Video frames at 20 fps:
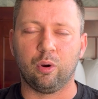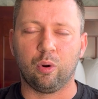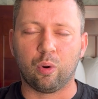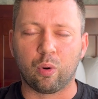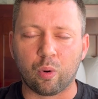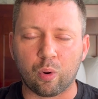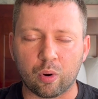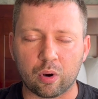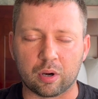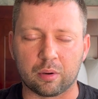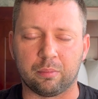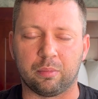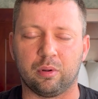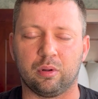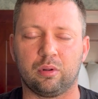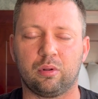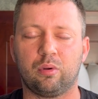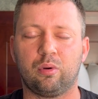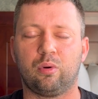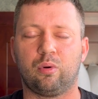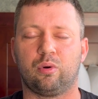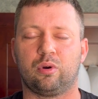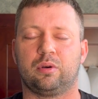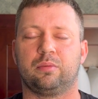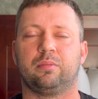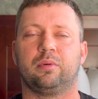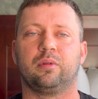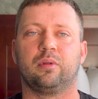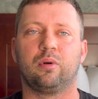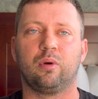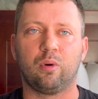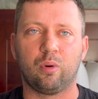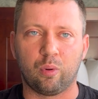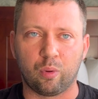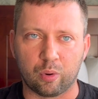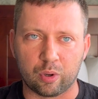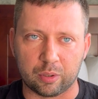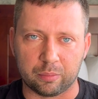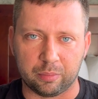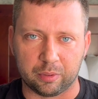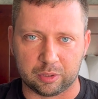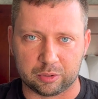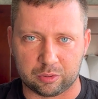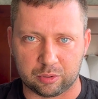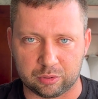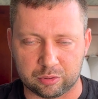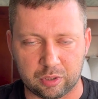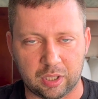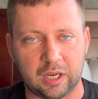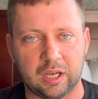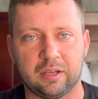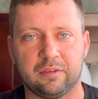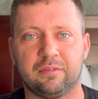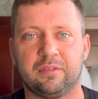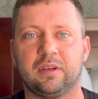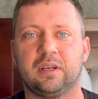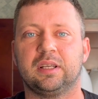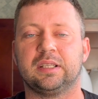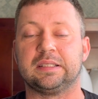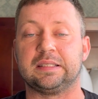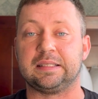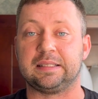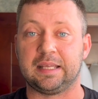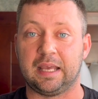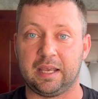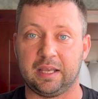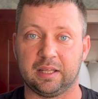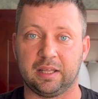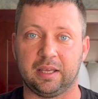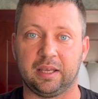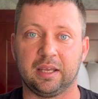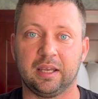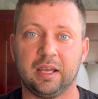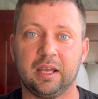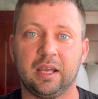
horrible, horrible, horrible to drive as daily.